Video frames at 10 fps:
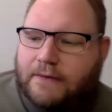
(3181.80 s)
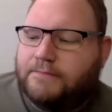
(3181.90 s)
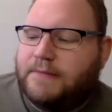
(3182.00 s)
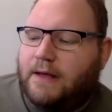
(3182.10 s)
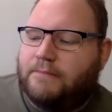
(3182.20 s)

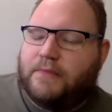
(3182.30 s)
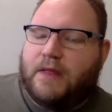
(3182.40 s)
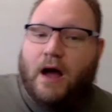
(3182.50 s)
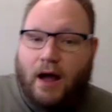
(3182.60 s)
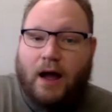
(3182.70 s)

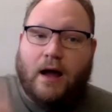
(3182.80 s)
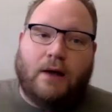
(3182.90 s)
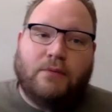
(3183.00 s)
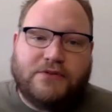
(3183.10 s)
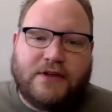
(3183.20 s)
to
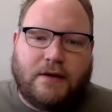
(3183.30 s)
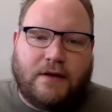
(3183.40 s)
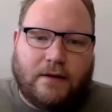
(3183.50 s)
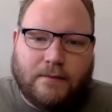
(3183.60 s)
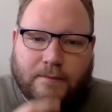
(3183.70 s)
actually
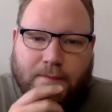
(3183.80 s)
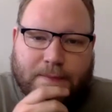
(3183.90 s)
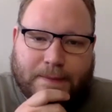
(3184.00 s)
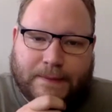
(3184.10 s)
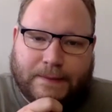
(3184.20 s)
respond to a
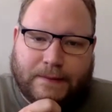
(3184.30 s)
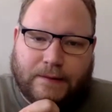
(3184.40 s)
number of these.